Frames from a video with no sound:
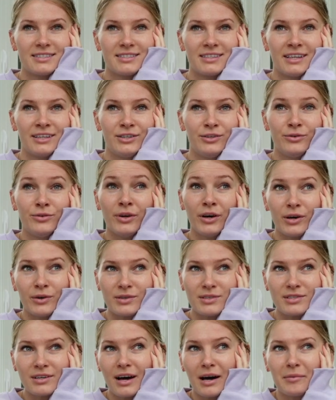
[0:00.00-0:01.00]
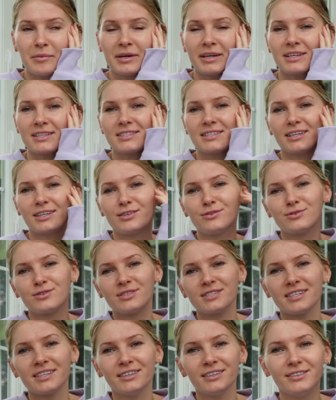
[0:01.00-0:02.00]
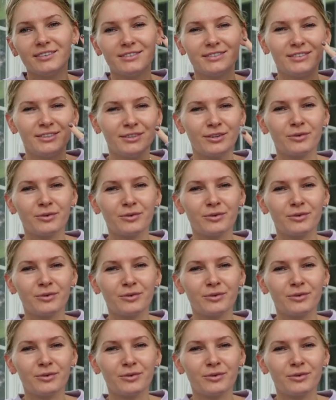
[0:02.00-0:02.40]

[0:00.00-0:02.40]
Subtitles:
and you know it's coming, it's like you